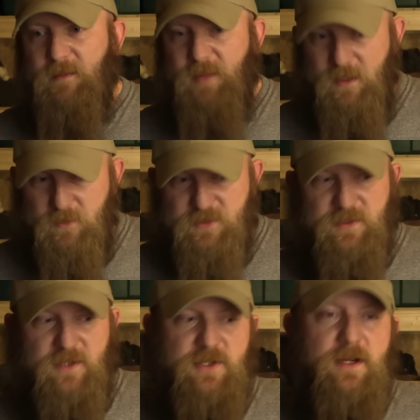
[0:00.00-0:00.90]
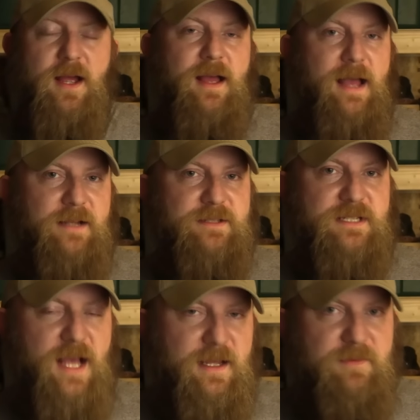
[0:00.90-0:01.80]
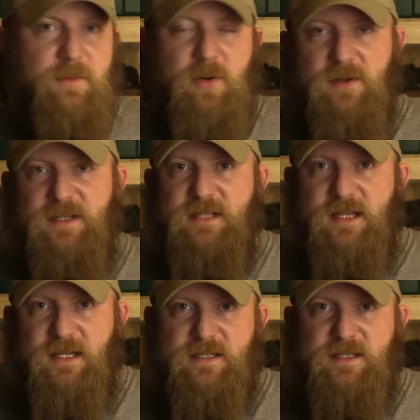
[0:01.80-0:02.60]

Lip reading: that power structure outside of the parties that